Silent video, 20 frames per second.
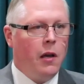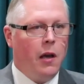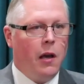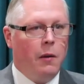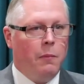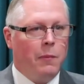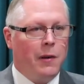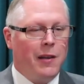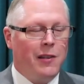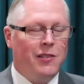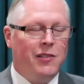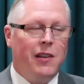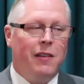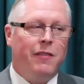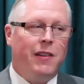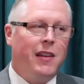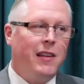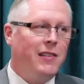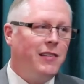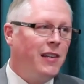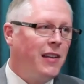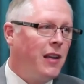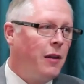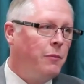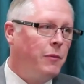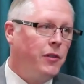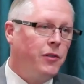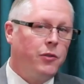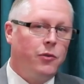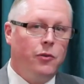um, because you have kids that
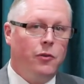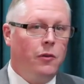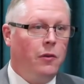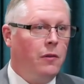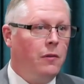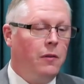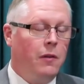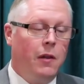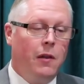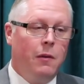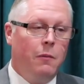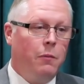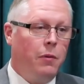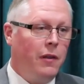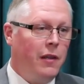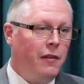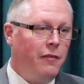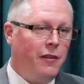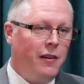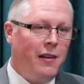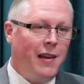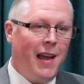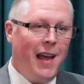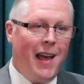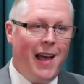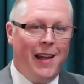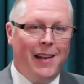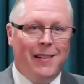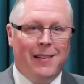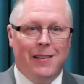come to school, believe it or
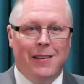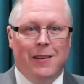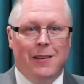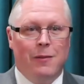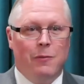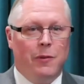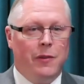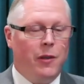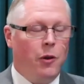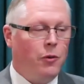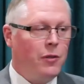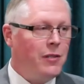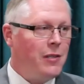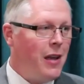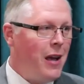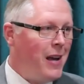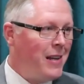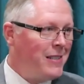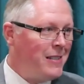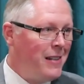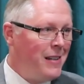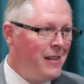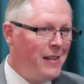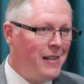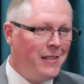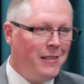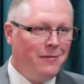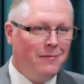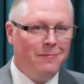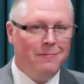not, with no socks
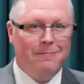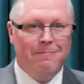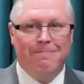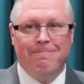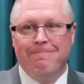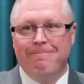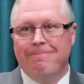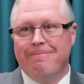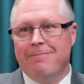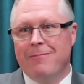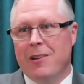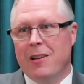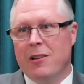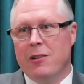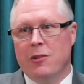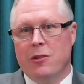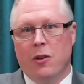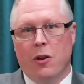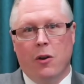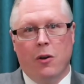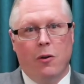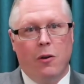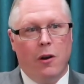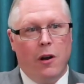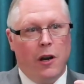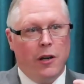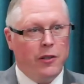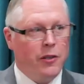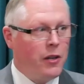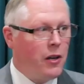on, wow. no
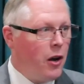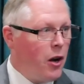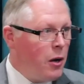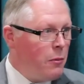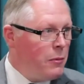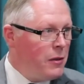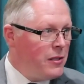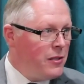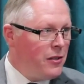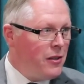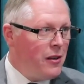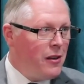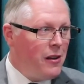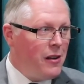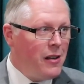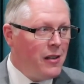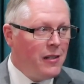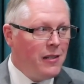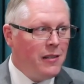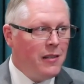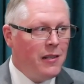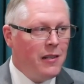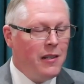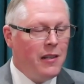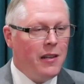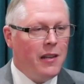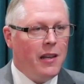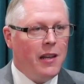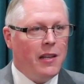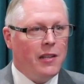undergarments on.
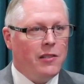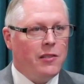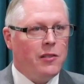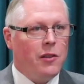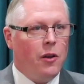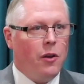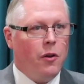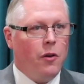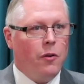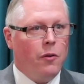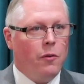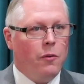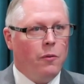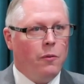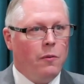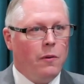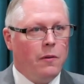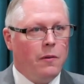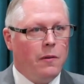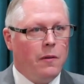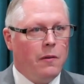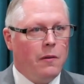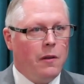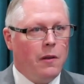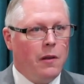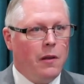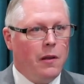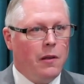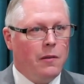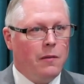And so
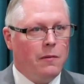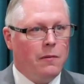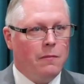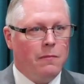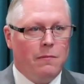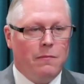uh,